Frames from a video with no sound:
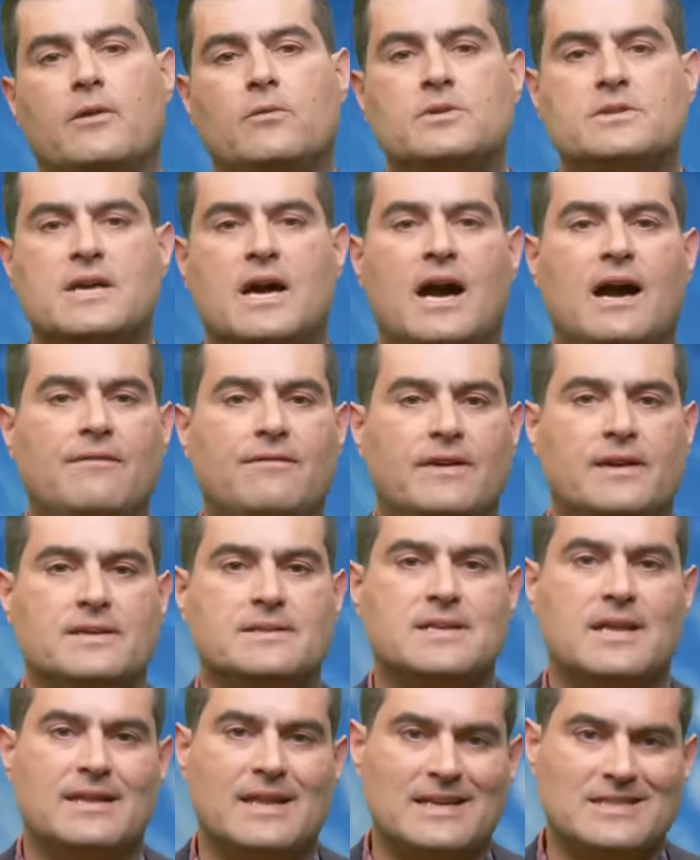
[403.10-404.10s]
It was
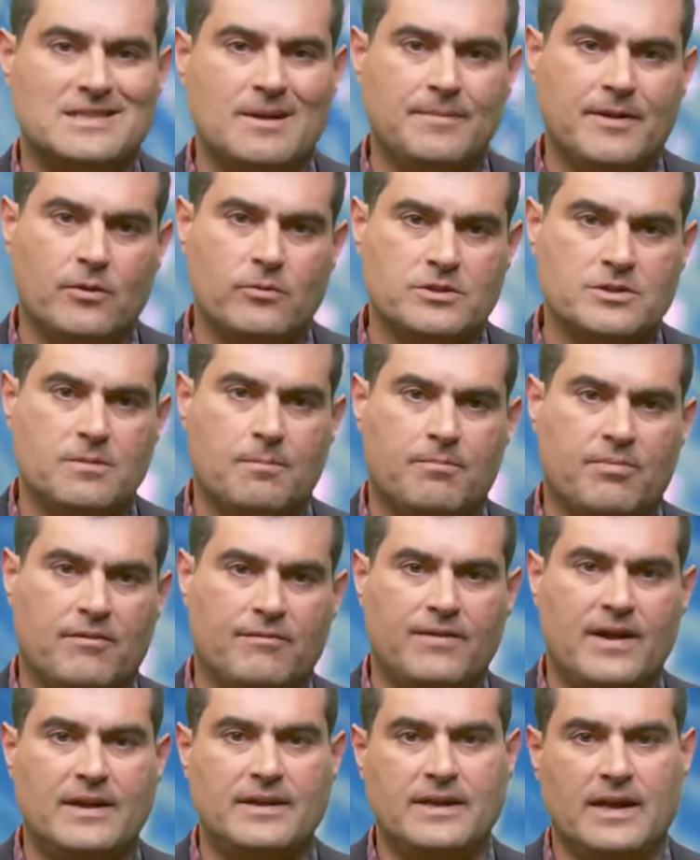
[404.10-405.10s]
obvious that something was
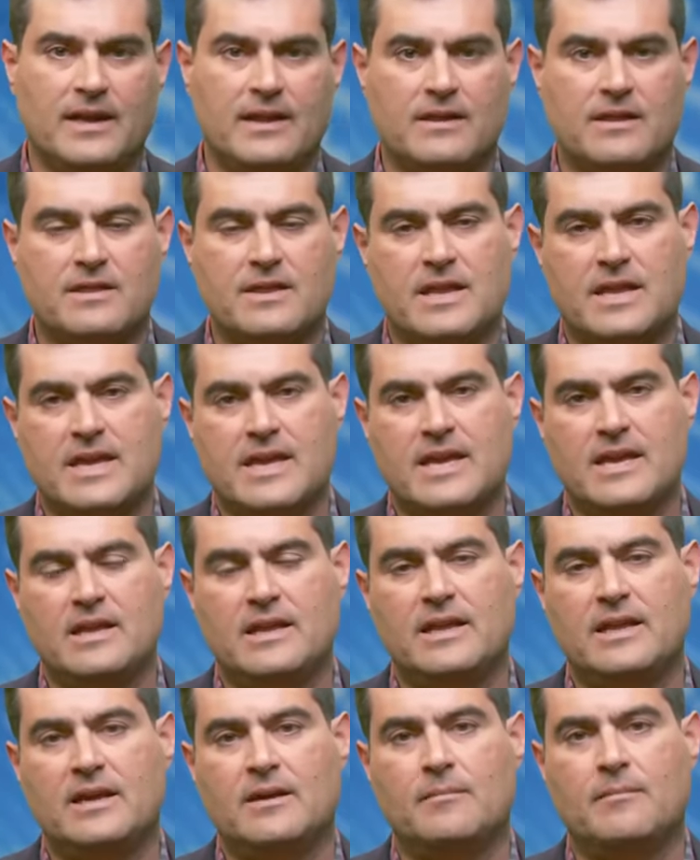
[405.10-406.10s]
preventing the
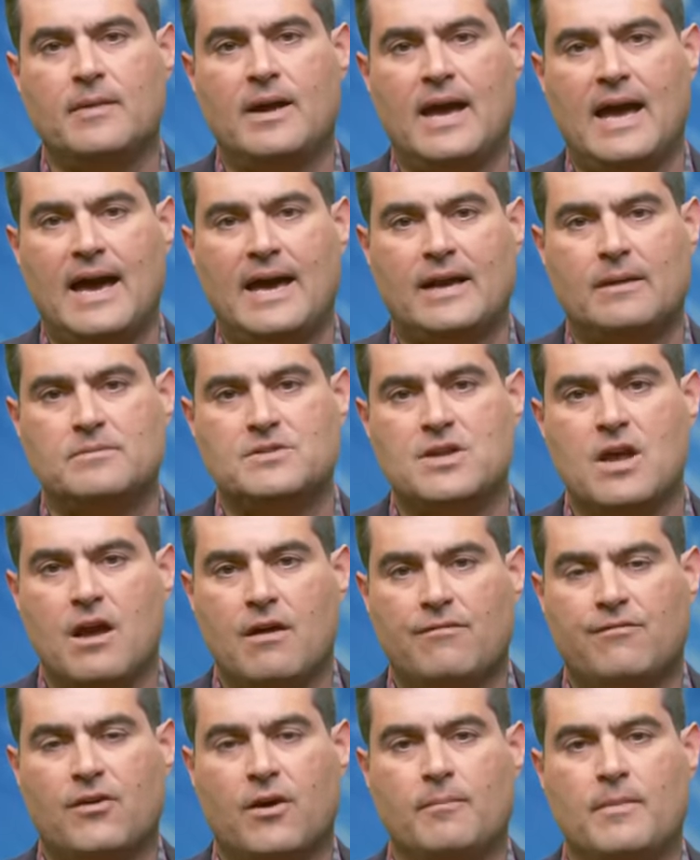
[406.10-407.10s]
helium atoms
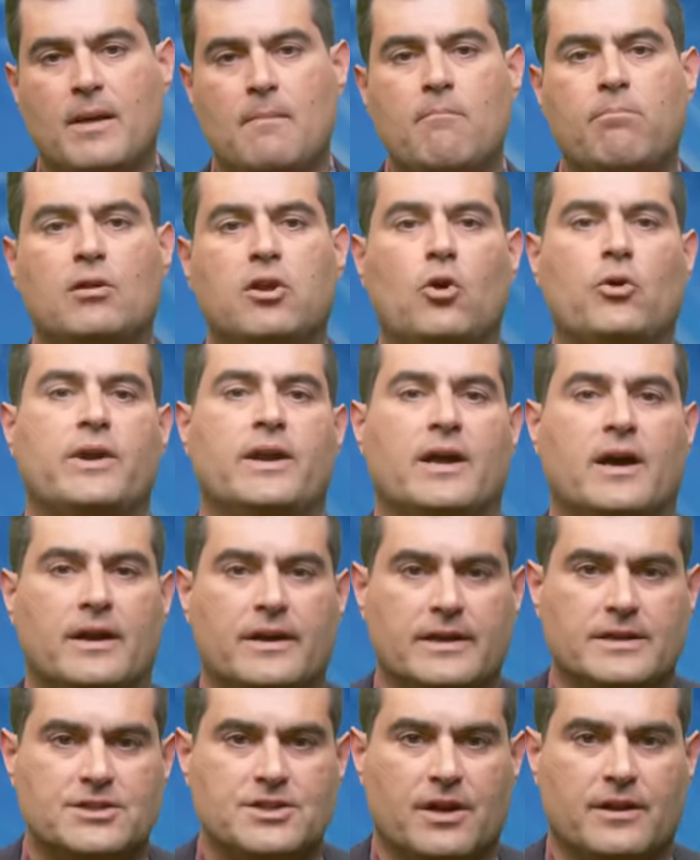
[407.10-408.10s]
from imploding
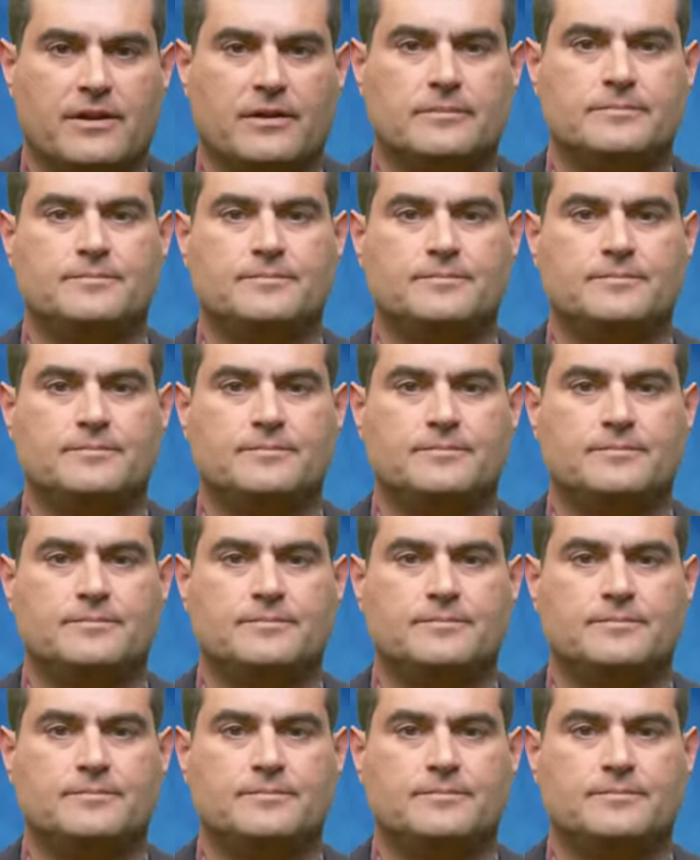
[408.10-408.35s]
on each other.